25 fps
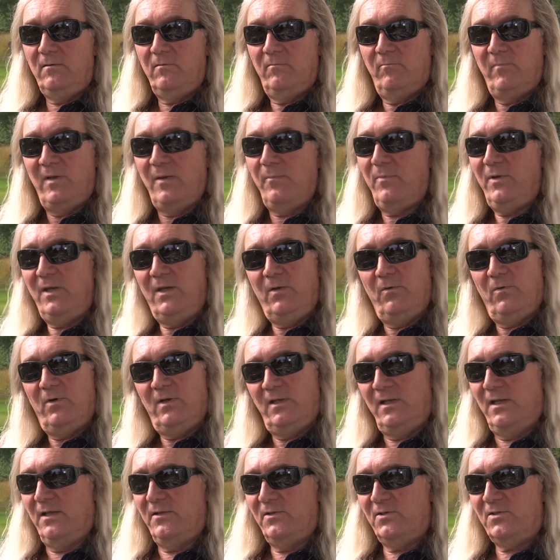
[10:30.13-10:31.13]
maybe he would
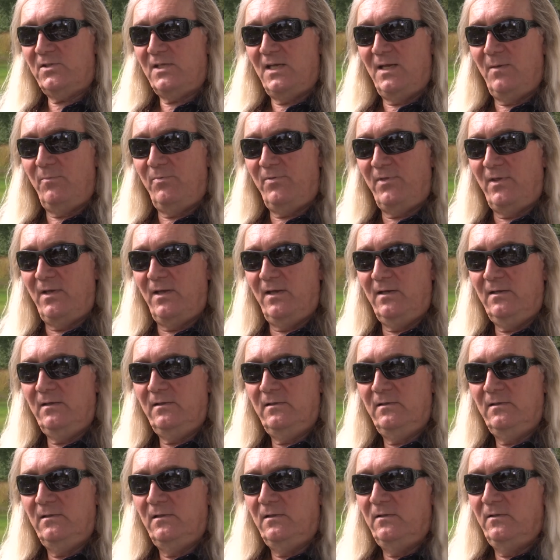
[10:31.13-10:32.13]
have done the same thing.
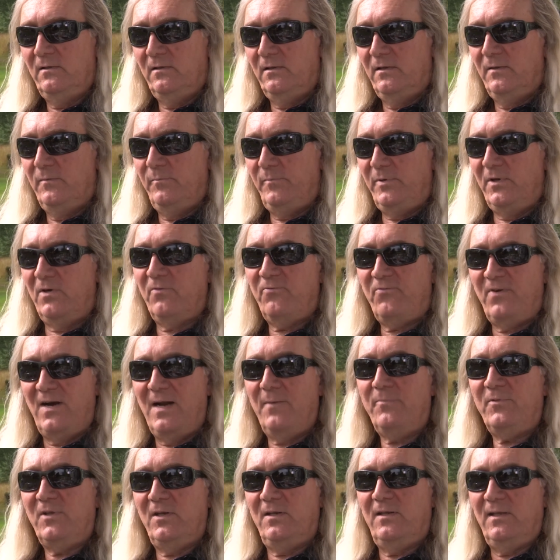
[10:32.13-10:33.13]
Peter
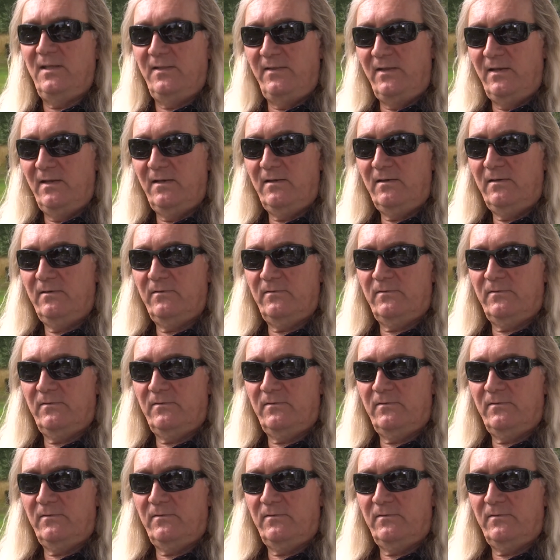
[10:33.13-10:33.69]
Frampton did that.